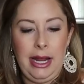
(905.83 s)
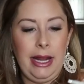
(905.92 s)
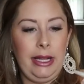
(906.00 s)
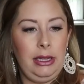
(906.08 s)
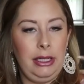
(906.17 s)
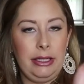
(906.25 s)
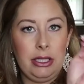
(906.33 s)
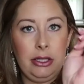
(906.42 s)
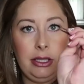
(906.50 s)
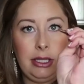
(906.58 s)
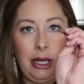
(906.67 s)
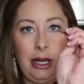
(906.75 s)
a
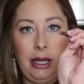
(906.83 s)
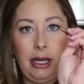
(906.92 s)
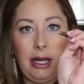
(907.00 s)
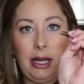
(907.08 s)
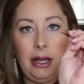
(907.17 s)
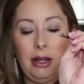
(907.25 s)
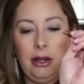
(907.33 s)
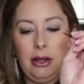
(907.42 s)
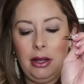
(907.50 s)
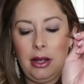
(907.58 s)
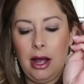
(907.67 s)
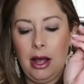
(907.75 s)
little tiny,
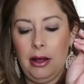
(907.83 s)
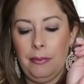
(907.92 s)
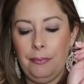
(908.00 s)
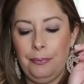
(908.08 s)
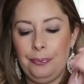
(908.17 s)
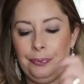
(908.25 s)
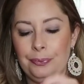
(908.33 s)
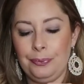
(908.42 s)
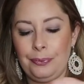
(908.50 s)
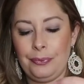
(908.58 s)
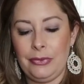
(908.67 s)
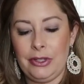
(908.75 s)

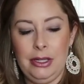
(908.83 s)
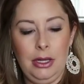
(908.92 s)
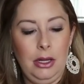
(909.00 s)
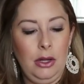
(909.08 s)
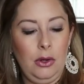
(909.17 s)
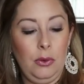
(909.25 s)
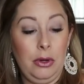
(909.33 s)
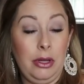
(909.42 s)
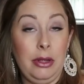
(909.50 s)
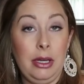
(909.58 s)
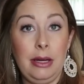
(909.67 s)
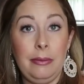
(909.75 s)
what are
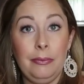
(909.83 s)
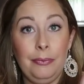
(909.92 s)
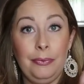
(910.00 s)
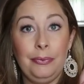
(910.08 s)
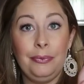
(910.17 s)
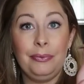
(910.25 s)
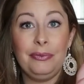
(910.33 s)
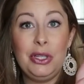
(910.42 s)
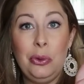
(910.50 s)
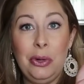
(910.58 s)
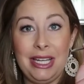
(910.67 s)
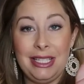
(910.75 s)
the name?
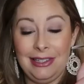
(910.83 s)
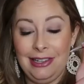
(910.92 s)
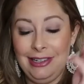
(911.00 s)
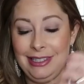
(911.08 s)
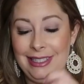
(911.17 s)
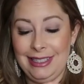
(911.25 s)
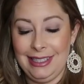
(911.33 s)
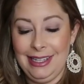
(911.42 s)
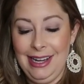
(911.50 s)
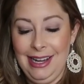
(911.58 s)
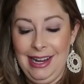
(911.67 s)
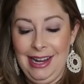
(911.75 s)
tweezers
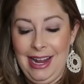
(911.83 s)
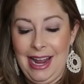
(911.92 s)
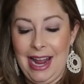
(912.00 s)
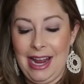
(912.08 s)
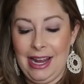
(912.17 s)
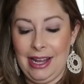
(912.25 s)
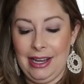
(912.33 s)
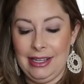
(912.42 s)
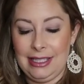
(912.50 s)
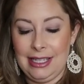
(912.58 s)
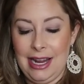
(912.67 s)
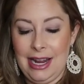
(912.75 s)

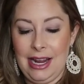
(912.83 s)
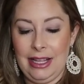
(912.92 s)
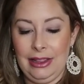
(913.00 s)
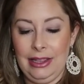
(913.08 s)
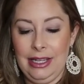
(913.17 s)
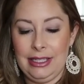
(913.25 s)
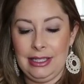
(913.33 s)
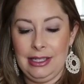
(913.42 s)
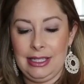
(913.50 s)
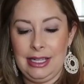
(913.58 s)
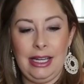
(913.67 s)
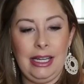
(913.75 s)
and a little
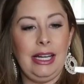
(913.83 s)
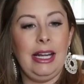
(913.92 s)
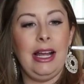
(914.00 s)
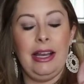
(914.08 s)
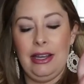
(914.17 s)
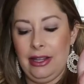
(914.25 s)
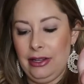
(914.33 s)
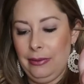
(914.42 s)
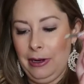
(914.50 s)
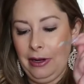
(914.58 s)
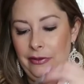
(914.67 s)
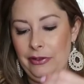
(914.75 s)
tiny another
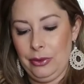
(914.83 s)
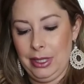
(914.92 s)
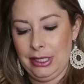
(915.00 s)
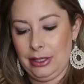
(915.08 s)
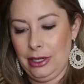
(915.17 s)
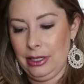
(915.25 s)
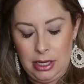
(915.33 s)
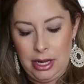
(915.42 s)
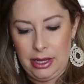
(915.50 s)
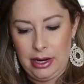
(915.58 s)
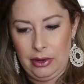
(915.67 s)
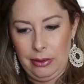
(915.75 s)
pair of tweezers.
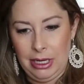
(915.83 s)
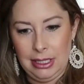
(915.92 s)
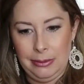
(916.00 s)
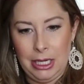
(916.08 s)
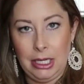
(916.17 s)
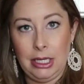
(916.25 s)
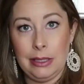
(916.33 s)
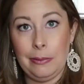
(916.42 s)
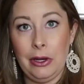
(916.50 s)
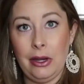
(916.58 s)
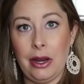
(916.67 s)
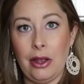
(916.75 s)
And that reminds me, I need to
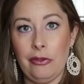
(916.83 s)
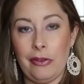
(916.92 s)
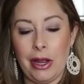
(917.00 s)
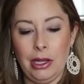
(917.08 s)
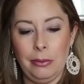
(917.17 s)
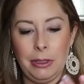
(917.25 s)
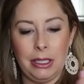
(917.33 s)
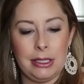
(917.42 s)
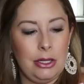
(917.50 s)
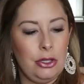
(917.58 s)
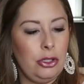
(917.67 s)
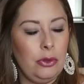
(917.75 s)
put a nail file
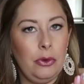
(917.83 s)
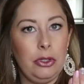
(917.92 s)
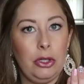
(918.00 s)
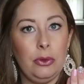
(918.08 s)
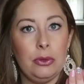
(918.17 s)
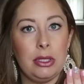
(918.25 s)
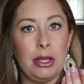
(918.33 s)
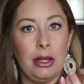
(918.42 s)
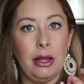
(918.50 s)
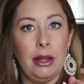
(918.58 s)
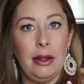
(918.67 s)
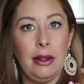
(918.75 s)
because I do use
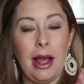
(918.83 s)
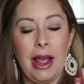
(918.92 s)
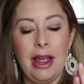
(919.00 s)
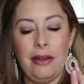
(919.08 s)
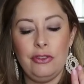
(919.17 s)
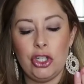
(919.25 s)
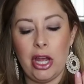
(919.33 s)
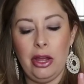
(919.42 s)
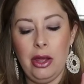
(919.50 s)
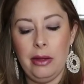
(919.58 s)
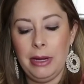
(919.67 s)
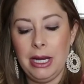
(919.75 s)
the, I have
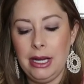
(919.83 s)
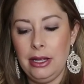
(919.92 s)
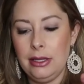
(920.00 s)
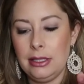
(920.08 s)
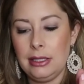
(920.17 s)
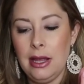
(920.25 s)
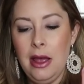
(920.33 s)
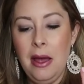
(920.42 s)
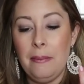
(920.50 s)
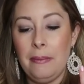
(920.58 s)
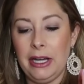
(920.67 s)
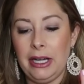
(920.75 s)
gel on my nails,
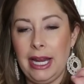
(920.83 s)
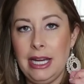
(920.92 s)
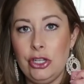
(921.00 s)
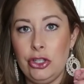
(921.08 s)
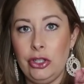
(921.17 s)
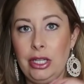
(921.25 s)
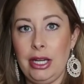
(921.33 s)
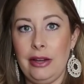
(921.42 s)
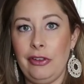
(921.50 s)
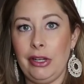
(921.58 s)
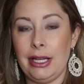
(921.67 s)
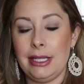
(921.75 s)
but occasionally
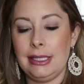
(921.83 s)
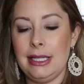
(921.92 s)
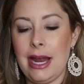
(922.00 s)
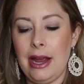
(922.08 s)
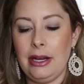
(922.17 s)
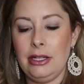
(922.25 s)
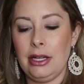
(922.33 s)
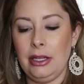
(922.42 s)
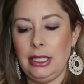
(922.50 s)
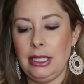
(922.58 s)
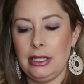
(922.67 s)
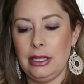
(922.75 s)
if it gets snagged, I'll
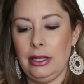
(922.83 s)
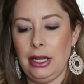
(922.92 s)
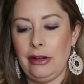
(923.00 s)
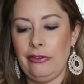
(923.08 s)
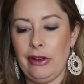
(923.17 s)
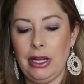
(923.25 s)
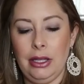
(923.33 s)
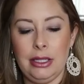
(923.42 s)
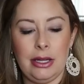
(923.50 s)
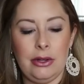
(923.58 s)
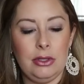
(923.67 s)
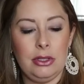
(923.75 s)
need to like file it
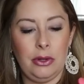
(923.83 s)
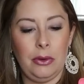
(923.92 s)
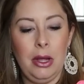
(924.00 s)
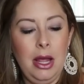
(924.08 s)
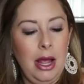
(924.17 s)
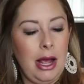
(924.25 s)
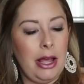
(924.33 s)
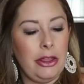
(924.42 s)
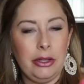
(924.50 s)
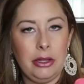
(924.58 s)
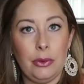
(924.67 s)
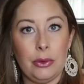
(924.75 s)
down. So I
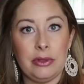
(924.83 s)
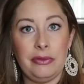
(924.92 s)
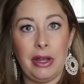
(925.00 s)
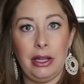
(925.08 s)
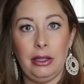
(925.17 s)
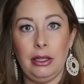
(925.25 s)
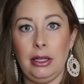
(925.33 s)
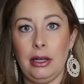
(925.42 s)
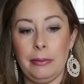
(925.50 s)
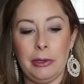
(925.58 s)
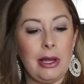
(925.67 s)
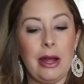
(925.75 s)
thought there was a file in
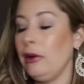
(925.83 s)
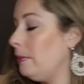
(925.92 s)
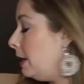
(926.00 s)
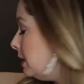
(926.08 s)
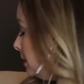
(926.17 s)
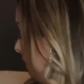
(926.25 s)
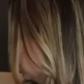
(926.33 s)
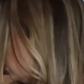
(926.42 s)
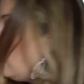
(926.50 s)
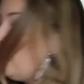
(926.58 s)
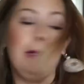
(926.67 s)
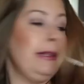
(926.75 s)
here, but that reminds me.
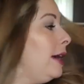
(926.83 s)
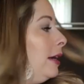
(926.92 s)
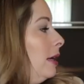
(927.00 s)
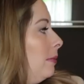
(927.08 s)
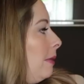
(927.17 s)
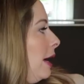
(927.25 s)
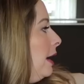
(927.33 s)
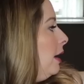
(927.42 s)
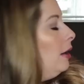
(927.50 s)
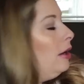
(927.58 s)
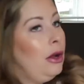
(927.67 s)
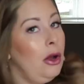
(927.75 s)
So I'll put that in my
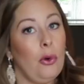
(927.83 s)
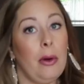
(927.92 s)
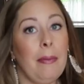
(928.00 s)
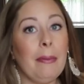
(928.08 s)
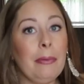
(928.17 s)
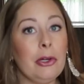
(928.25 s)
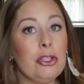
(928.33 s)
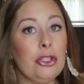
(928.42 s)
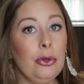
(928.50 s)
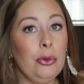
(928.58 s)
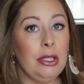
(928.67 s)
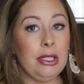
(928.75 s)
remember
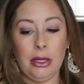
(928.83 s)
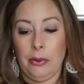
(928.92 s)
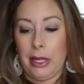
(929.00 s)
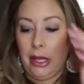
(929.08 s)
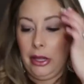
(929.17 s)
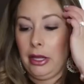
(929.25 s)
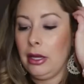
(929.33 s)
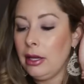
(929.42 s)
to deal with